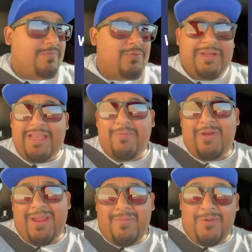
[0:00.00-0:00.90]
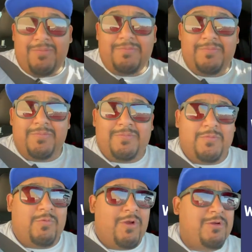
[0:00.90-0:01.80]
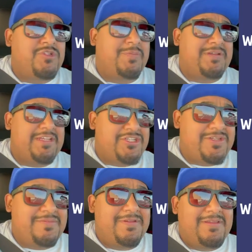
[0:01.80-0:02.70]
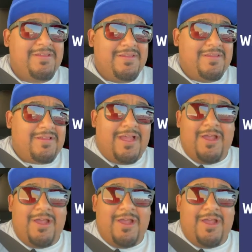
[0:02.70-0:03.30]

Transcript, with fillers: pregame ramble road trip edition.